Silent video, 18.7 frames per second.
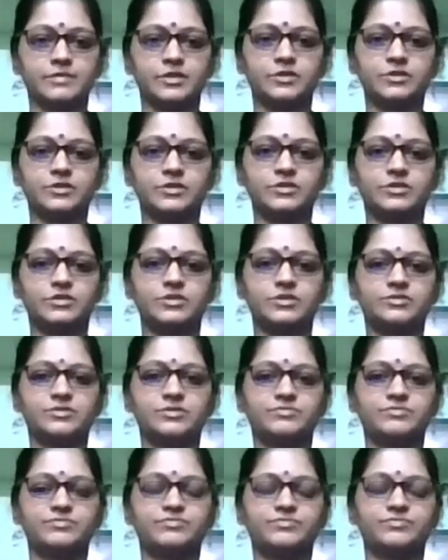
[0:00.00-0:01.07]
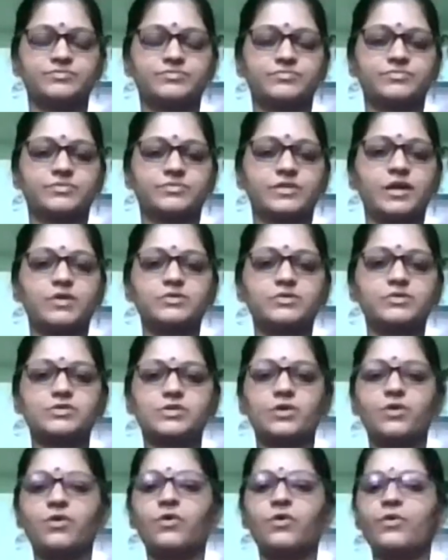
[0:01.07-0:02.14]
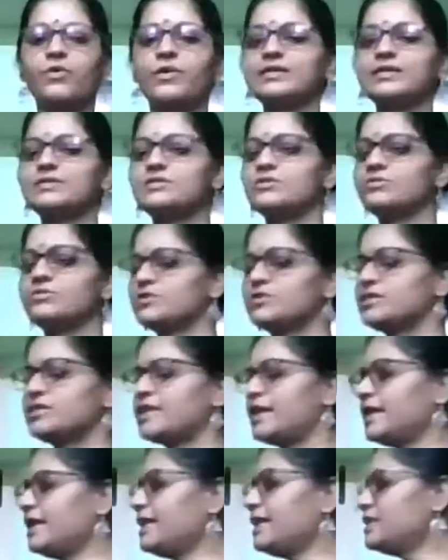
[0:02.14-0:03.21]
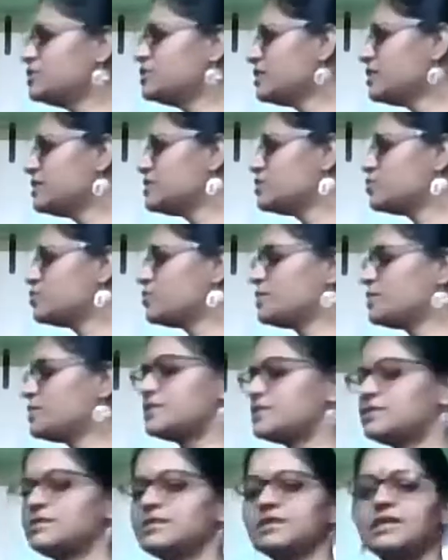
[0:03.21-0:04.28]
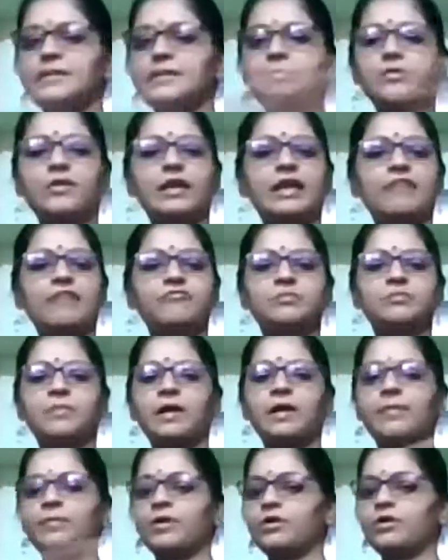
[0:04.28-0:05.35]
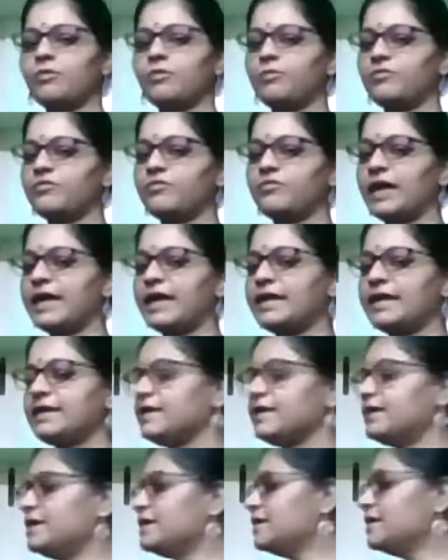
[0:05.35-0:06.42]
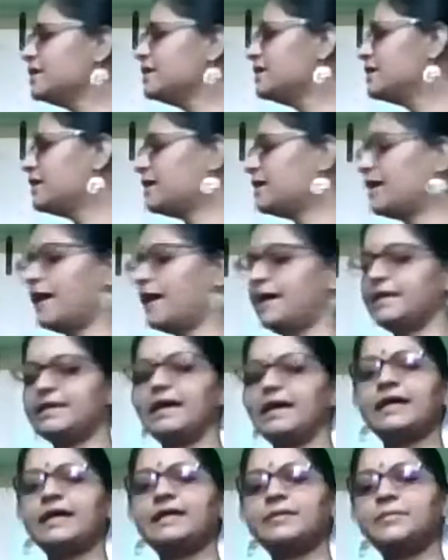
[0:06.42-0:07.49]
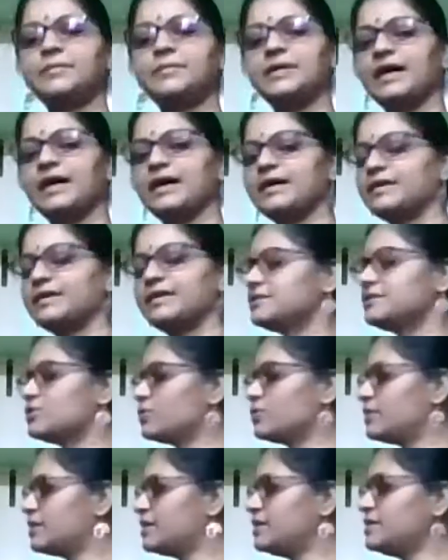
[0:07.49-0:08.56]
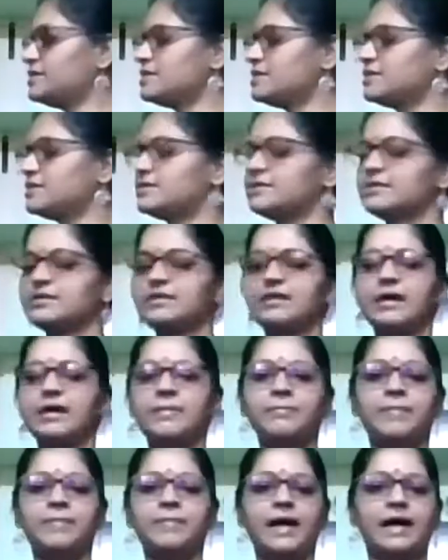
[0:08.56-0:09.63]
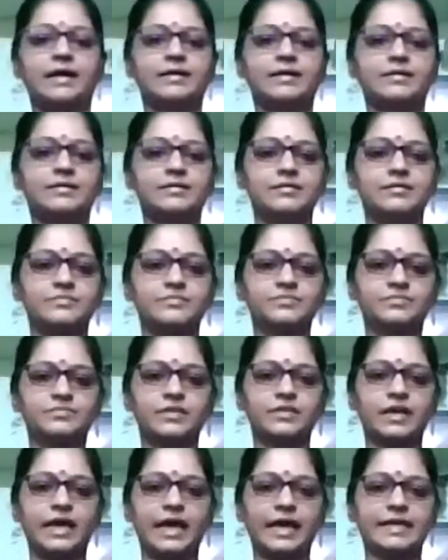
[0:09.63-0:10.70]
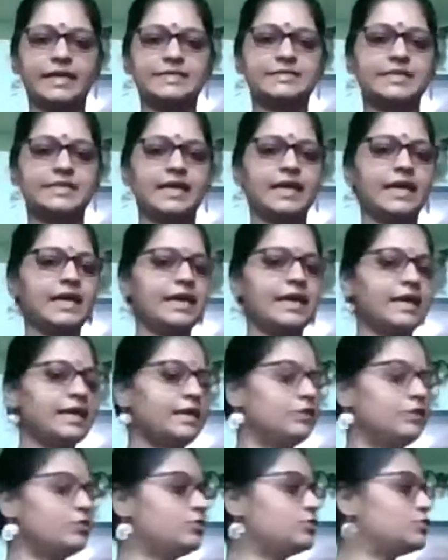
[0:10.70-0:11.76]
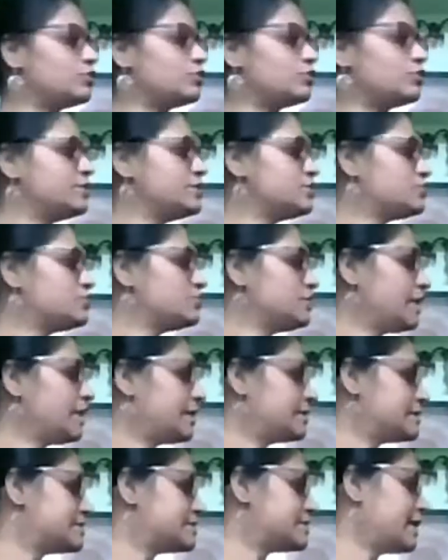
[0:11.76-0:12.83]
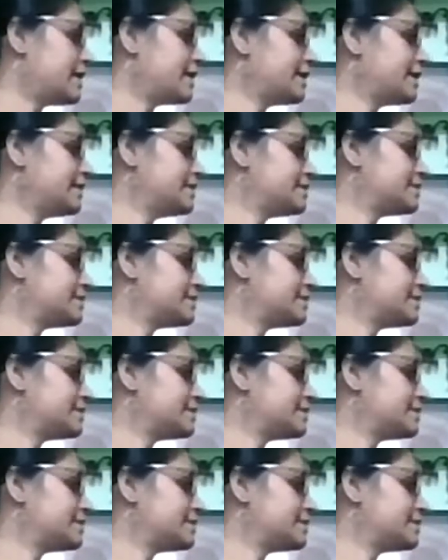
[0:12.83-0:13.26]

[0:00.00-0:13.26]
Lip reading: Good. Now slow and steadily just twist. Keep your left palm on top of right knee, right hand behind, twist. Come back. Exhale, you could twist to the other side.